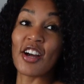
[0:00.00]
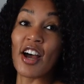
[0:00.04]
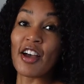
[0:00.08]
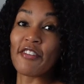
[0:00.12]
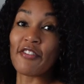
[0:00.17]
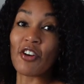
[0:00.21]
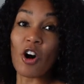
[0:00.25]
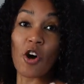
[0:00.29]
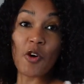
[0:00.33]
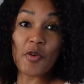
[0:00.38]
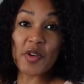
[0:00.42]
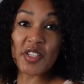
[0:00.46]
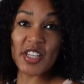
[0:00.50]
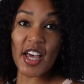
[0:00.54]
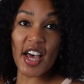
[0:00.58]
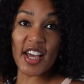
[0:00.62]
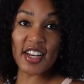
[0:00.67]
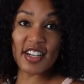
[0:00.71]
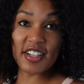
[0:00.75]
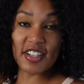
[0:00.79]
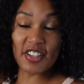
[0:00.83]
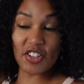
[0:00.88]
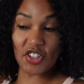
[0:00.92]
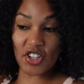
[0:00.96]
I've always had
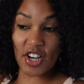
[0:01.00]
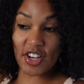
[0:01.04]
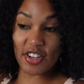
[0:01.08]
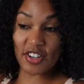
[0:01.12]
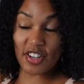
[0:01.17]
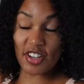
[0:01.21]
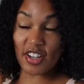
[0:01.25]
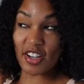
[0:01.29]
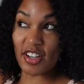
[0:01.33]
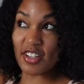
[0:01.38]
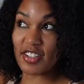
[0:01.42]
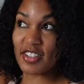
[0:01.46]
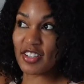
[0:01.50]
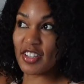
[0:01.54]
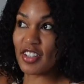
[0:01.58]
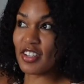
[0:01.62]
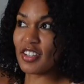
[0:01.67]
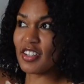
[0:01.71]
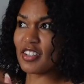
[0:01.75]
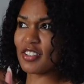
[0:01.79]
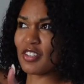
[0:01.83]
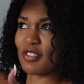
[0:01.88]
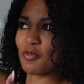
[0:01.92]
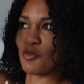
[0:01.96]
an agenda
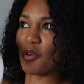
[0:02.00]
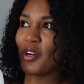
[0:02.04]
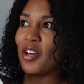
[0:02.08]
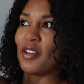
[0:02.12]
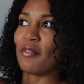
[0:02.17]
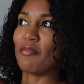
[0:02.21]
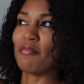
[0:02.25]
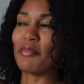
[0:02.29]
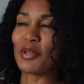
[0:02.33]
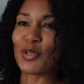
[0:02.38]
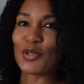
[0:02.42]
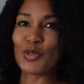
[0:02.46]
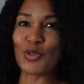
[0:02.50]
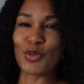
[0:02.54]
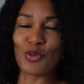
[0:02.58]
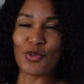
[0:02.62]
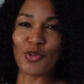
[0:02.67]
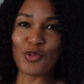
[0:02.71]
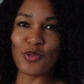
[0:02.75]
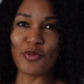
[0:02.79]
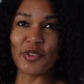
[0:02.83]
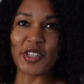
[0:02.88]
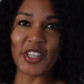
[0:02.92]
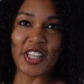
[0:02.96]
since, what, middle
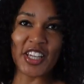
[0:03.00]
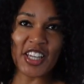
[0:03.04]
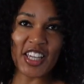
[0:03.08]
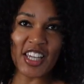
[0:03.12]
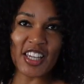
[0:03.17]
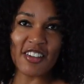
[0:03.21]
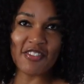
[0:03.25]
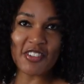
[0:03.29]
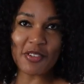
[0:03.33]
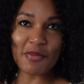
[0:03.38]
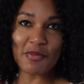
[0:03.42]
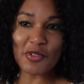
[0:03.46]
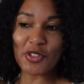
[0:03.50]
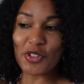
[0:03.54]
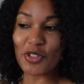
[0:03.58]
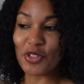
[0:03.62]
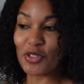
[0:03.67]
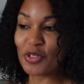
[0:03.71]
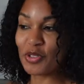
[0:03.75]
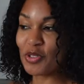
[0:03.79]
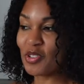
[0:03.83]
school when they gave them to you?